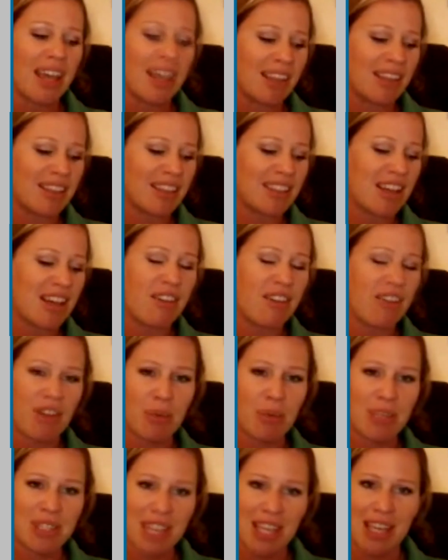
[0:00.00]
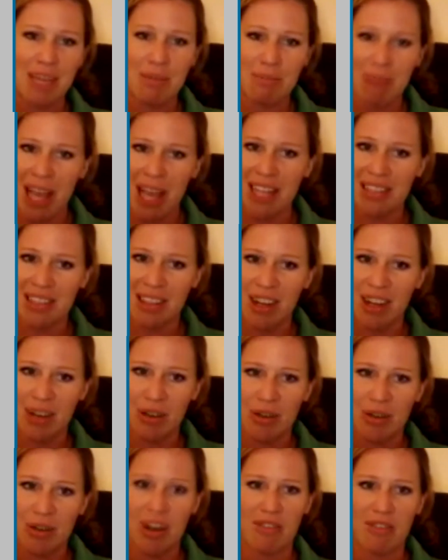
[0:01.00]
And then the cell phone was taken back to
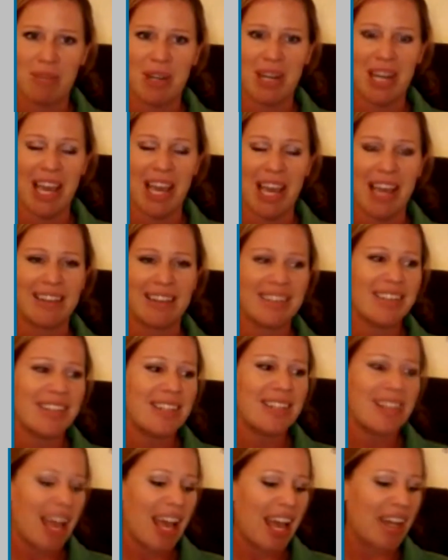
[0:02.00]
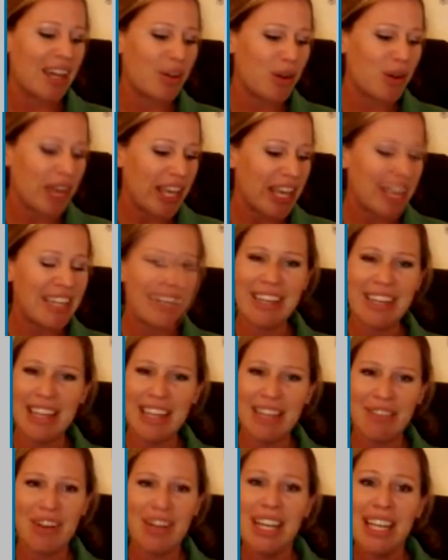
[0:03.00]
the local government head. And he
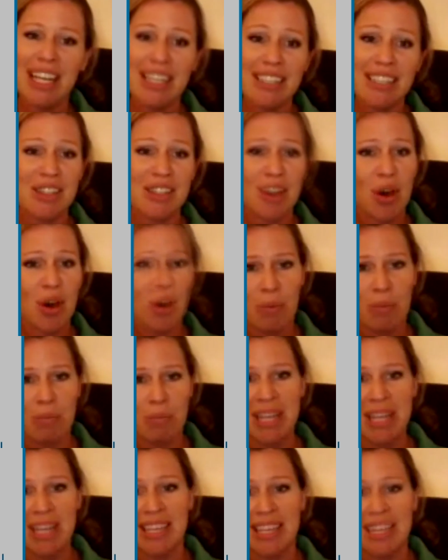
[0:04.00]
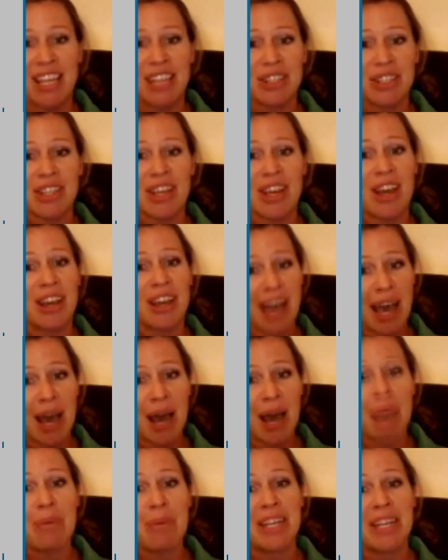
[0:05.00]
didn't even listen to the whole meeting. He just heard
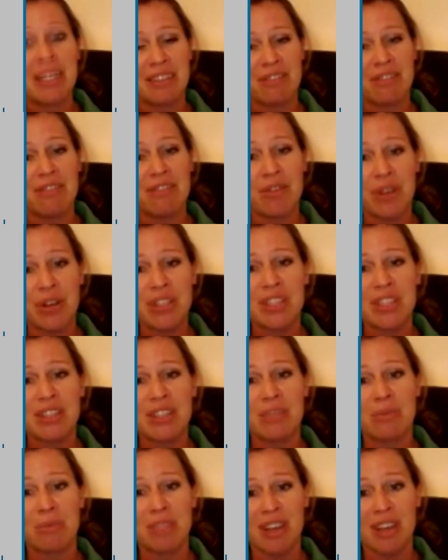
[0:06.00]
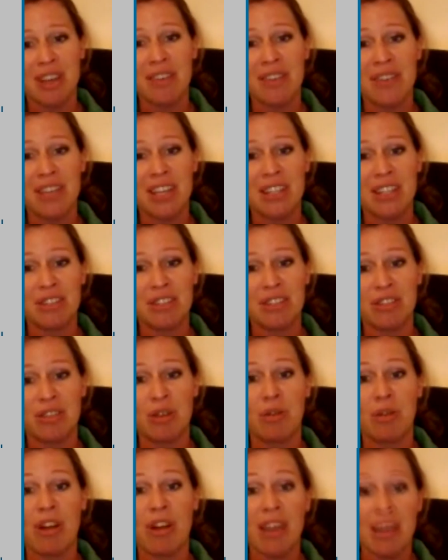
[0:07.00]
how many different voices from the diving
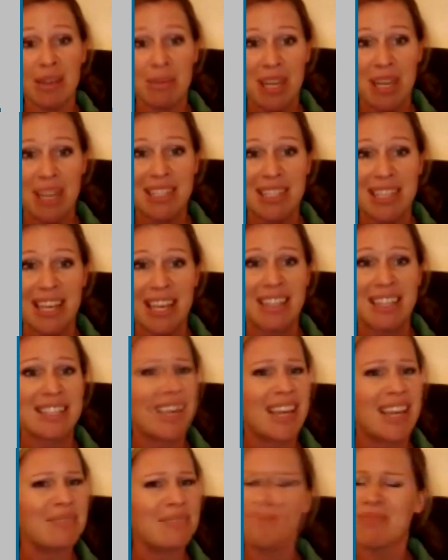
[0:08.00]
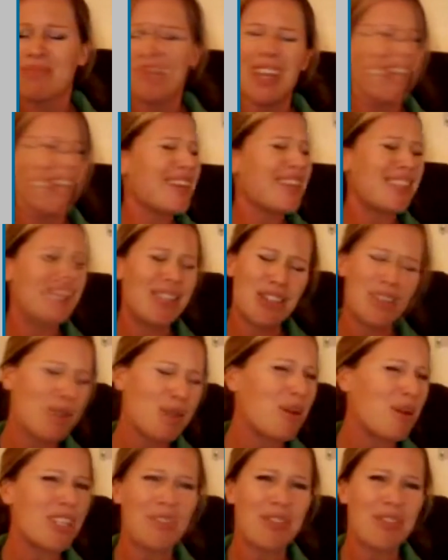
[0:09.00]
industry were at the meeting and said, this is
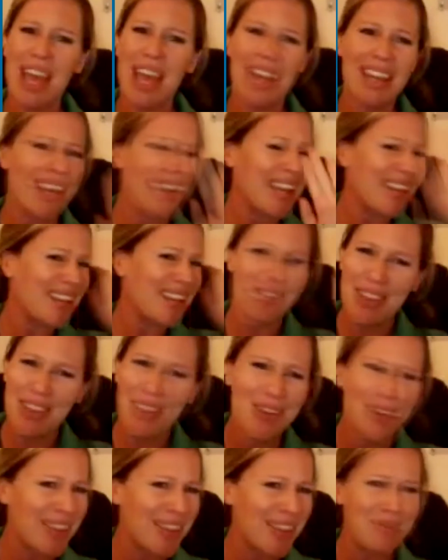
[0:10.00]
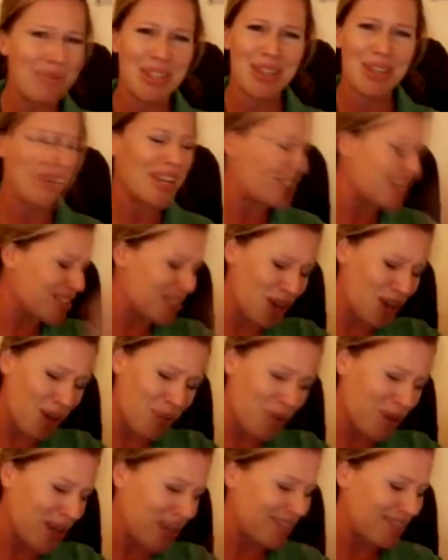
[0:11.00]
too much of a headache. Don't let them do it.
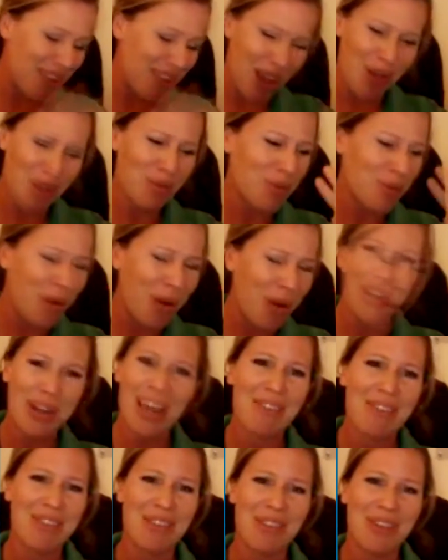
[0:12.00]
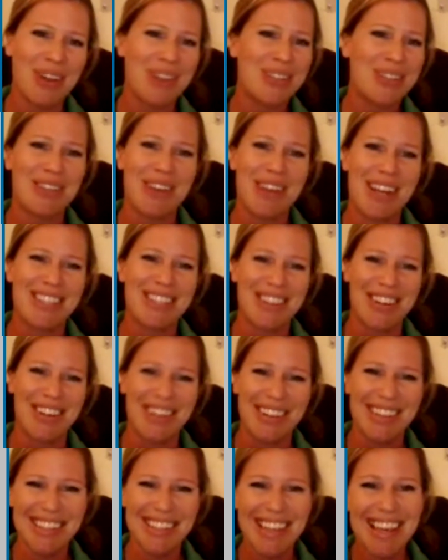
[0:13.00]
Stop it. No, we won't have the floating
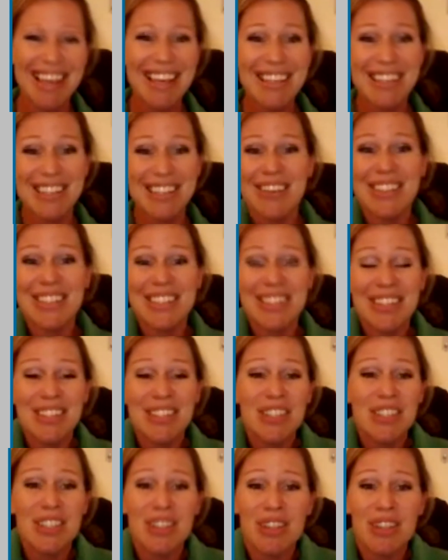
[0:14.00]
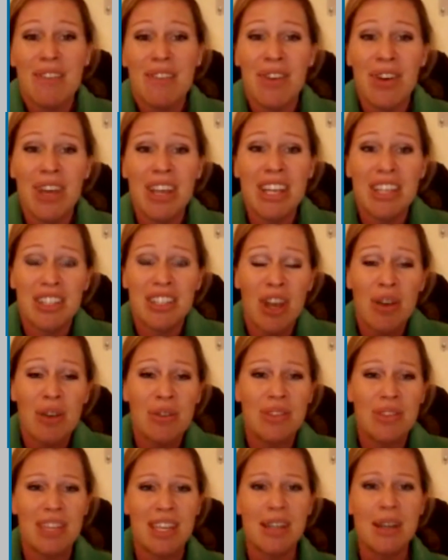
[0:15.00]
restaurant. So it's just, it
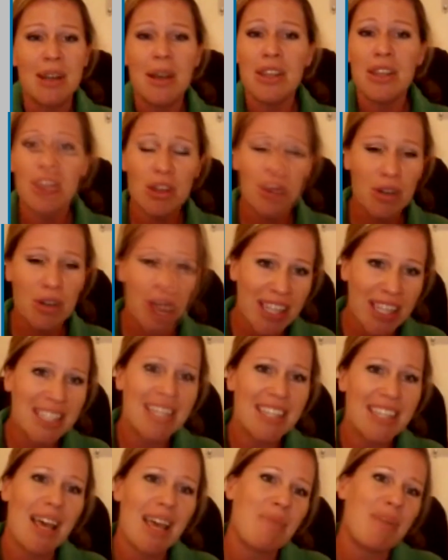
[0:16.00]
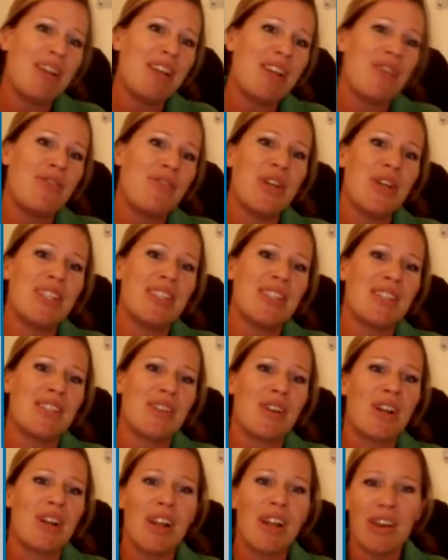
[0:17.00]
shows that uniting that many
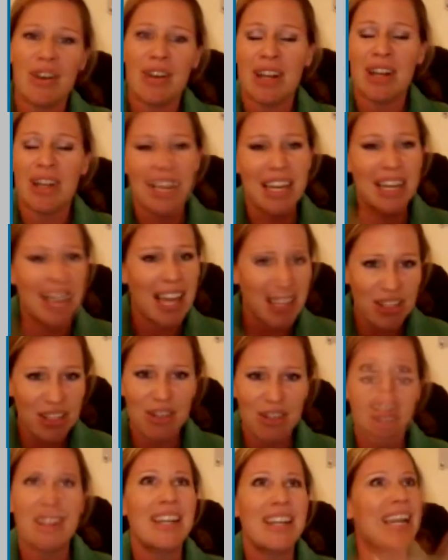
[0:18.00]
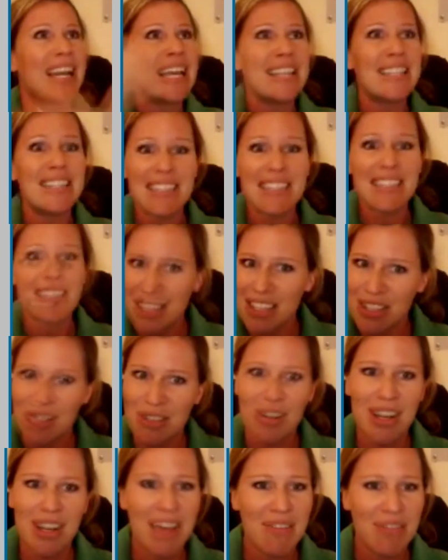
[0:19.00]
voices on a local and a national and an
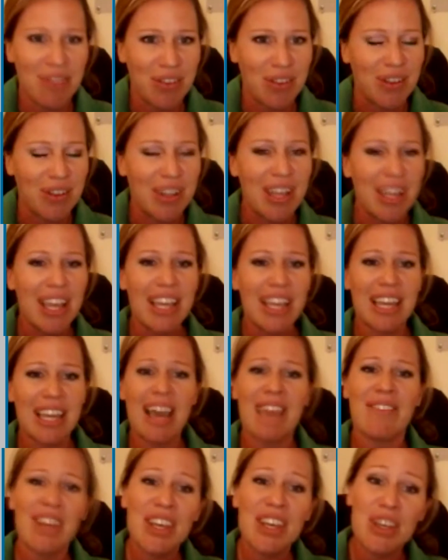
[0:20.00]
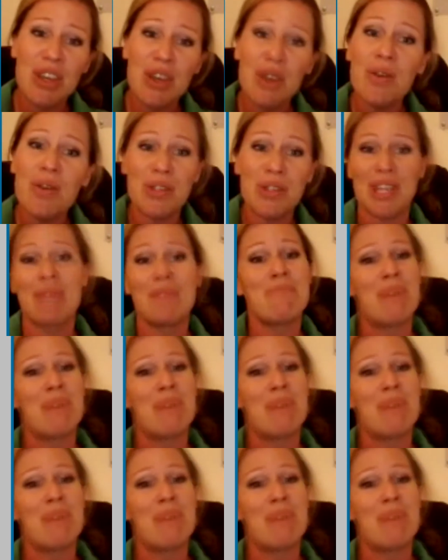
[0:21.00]
international level can have a huge